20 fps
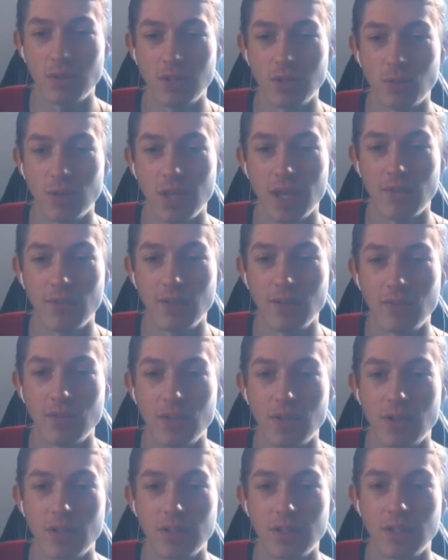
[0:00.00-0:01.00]
that we haven't even
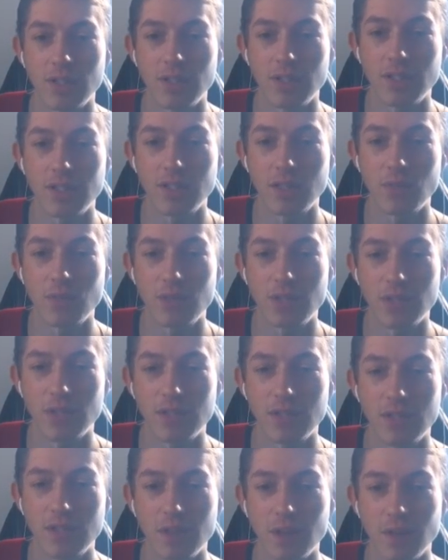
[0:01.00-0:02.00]
done yet. Let's go into
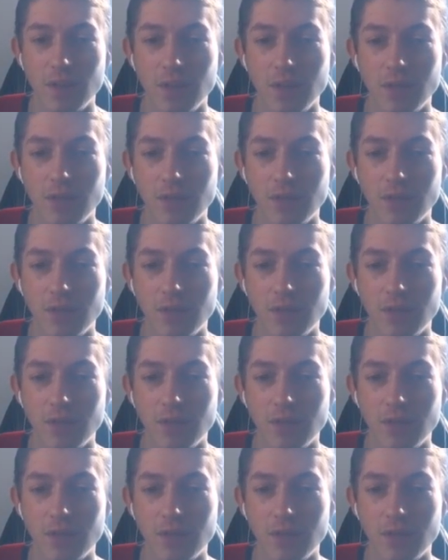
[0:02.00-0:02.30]
Esadari.